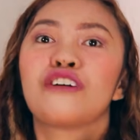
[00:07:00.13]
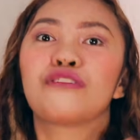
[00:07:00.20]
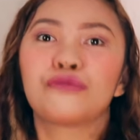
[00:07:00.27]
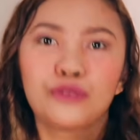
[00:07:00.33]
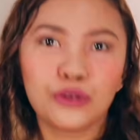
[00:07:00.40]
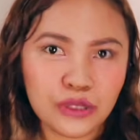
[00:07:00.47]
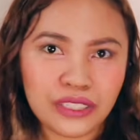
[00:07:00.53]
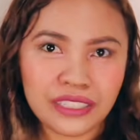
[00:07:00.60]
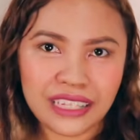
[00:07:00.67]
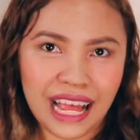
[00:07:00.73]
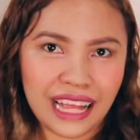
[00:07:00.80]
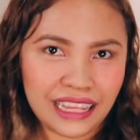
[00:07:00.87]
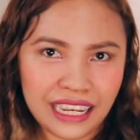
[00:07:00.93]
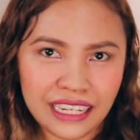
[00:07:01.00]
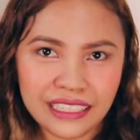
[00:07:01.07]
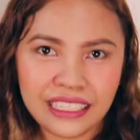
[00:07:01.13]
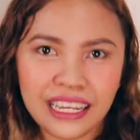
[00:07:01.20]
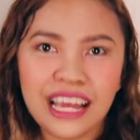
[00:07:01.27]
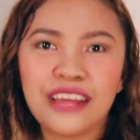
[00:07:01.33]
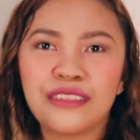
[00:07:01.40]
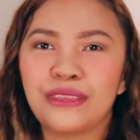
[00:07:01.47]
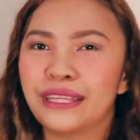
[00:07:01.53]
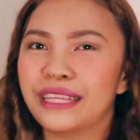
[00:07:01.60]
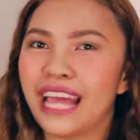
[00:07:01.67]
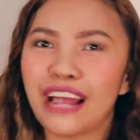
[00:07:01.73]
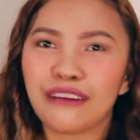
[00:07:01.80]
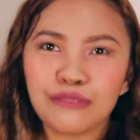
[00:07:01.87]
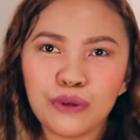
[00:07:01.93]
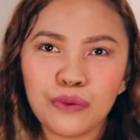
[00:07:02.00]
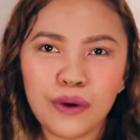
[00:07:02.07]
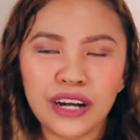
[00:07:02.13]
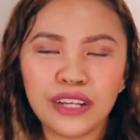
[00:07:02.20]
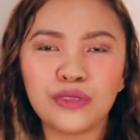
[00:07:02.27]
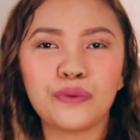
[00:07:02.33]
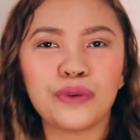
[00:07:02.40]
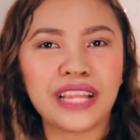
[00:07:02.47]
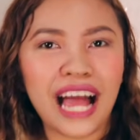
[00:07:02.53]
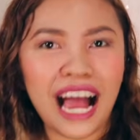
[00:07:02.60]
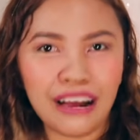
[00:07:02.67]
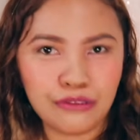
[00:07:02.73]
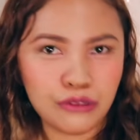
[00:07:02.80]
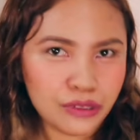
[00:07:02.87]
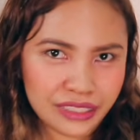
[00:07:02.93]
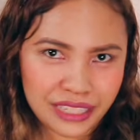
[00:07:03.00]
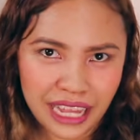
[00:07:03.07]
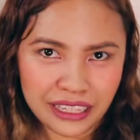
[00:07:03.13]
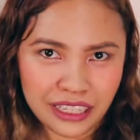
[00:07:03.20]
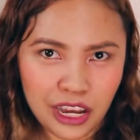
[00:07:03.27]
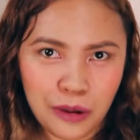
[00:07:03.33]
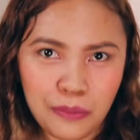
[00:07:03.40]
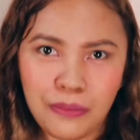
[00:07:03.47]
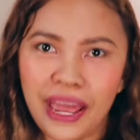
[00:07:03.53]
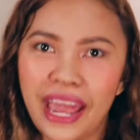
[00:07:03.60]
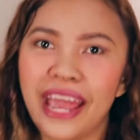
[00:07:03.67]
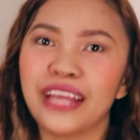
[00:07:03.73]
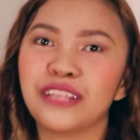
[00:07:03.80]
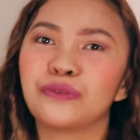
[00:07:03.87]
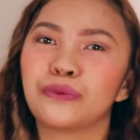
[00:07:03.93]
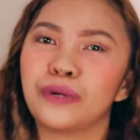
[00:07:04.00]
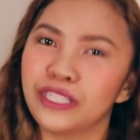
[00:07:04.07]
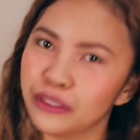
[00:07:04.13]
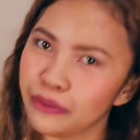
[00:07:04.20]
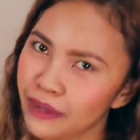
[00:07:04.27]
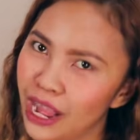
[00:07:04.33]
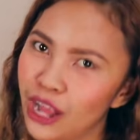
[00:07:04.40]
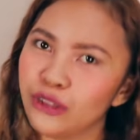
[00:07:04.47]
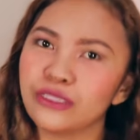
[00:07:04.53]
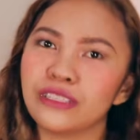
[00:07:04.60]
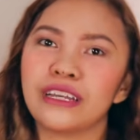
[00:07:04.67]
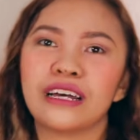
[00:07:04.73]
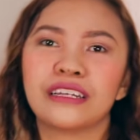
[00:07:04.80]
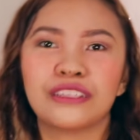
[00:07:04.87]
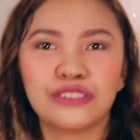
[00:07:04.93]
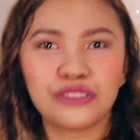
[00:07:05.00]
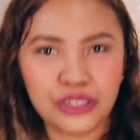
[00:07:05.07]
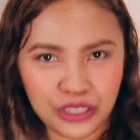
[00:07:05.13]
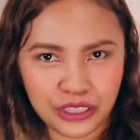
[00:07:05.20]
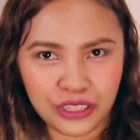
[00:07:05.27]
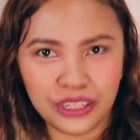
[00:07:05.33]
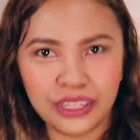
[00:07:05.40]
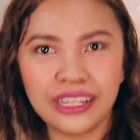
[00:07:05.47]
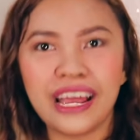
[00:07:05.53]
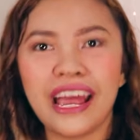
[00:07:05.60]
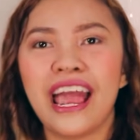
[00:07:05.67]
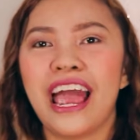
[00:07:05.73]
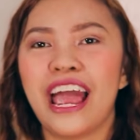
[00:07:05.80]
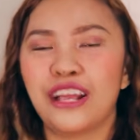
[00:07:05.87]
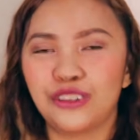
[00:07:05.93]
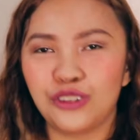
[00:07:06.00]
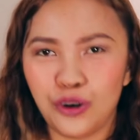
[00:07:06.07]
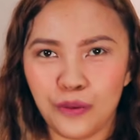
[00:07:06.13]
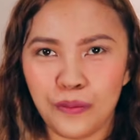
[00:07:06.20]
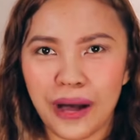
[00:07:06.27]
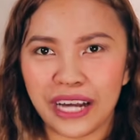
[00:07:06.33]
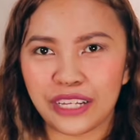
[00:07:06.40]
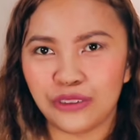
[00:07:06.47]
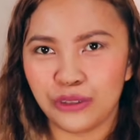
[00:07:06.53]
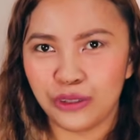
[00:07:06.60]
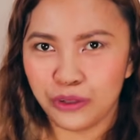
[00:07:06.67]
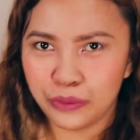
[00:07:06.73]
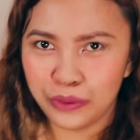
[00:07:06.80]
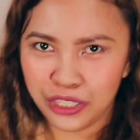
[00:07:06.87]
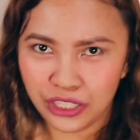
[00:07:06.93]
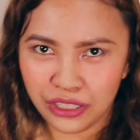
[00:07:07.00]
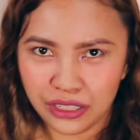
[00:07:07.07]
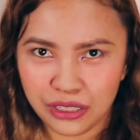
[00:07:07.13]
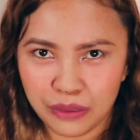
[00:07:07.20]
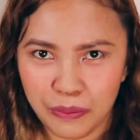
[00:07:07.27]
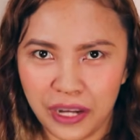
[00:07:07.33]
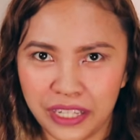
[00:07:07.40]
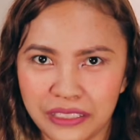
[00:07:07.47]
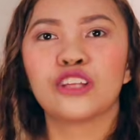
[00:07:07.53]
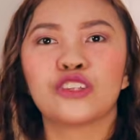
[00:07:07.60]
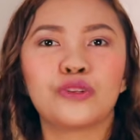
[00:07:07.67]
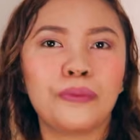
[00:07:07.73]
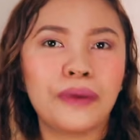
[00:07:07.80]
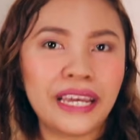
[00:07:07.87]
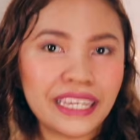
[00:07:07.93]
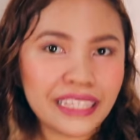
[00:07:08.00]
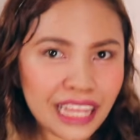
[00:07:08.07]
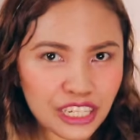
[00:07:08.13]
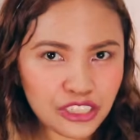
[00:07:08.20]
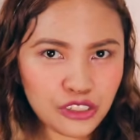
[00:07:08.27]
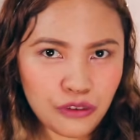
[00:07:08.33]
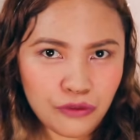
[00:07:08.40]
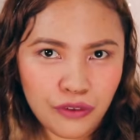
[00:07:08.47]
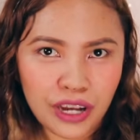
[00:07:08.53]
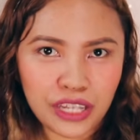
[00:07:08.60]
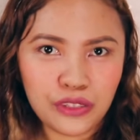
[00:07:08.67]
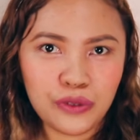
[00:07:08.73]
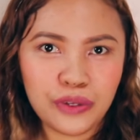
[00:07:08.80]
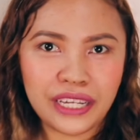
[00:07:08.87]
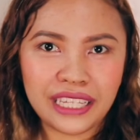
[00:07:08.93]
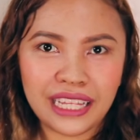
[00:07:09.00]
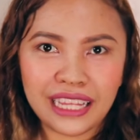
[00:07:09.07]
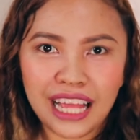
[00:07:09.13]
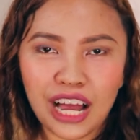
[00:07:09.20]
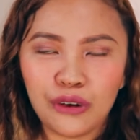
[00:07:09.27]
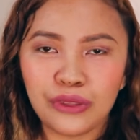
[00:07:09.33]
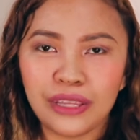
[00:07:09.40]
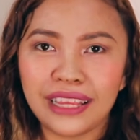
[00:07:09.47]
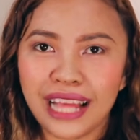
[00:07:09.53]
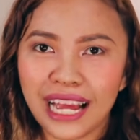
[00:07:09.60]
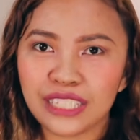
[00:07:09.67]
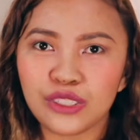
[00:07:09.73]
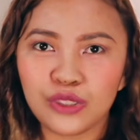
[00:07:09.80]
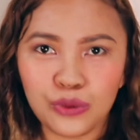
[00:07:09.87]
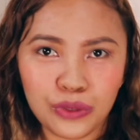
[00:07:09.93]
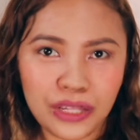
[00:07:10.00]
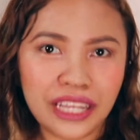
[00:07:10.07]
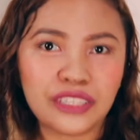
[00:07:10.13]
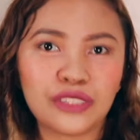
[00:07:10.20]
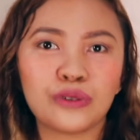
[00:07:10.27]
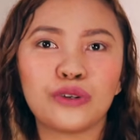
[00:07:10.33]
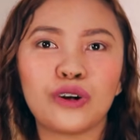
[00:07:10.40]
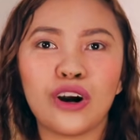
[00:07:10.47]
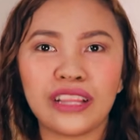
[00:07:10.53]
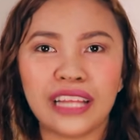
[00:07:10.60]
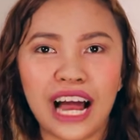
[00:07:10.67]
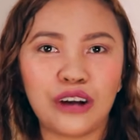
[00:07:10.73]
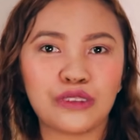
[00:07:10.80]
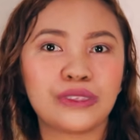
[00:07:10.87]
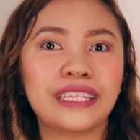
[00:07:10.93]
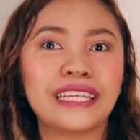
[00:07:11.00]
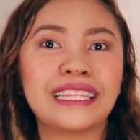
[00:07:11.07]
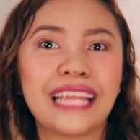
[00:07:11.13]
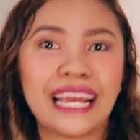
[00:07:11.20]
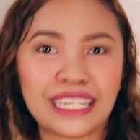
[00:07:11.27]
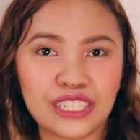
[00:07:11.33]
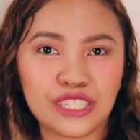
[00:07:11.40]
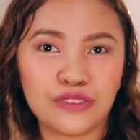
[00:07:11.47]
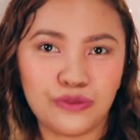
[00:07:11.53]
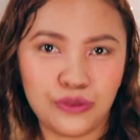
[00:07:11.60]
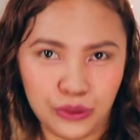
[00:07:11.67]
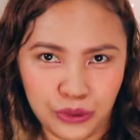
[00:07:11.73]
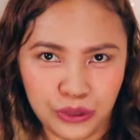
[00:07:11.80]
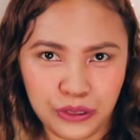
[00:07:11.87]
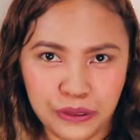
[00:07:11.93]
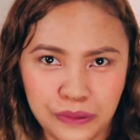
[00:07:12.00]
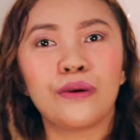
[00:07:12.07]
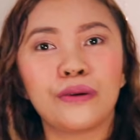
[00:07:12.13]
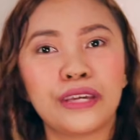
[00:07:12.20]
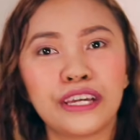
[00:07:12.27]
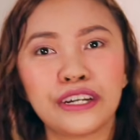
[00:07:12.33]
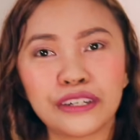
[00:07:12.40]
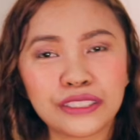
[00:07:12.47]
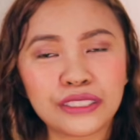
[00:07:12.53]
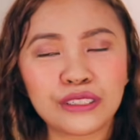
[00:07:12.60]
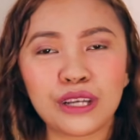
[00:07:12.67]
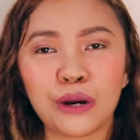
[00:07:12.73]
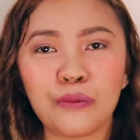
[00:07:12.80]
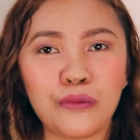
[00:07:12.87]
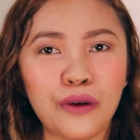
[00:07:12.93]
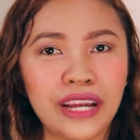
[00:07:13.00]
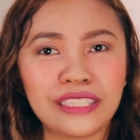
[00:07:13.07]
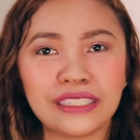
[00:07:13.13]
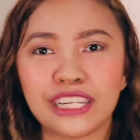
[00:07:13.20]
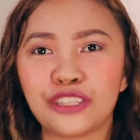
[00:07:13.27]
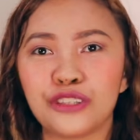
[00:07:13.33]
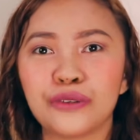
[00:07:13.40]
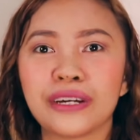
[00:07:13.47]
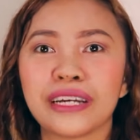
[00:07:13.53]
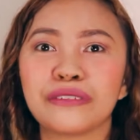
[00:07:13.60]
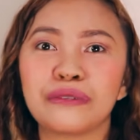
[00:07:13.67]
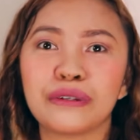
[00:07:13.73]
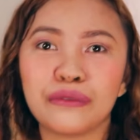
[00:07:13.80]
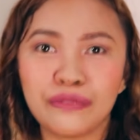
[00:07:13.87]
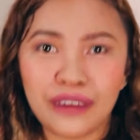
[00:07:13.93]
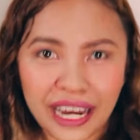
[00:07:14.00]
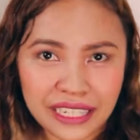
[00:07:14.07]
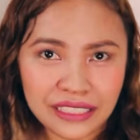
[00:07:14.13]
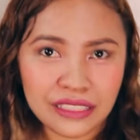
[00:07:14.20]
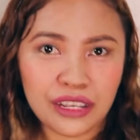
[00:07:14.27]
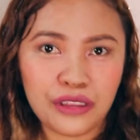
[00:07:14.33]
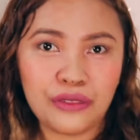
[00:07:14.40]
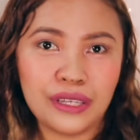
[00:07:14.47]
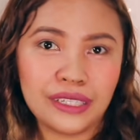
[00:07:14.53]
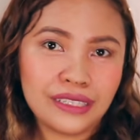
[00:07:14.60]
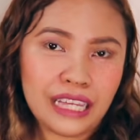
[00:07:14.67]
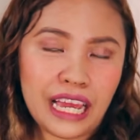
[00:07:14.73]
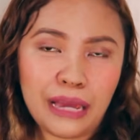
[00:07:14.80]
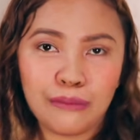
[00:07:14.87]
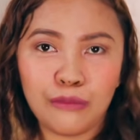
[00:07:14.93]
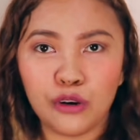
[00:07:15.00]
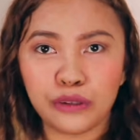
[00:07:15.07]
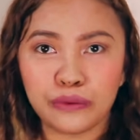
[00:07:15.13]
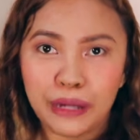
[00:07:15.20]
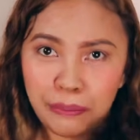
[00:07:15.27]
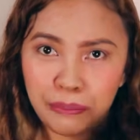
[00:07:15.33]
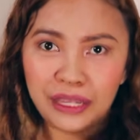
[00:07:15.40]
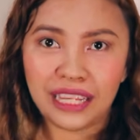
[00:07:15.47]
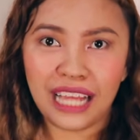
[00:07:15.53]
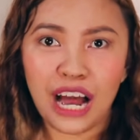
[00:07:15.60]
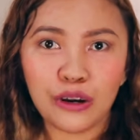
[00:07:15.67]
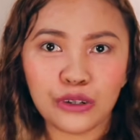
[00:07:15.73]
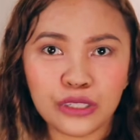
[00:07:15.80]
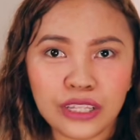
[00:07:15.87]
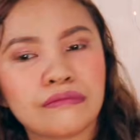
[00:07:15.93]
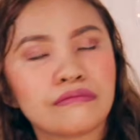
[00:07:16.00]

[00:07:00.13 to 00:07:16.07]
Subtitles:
fruit salad, then everyone will have to stand up and run around the circle and go back to the original spot. To make it extra fun, you can allow the last student to call out the next fruit. Here are some ways that you can revise this game or rep it out.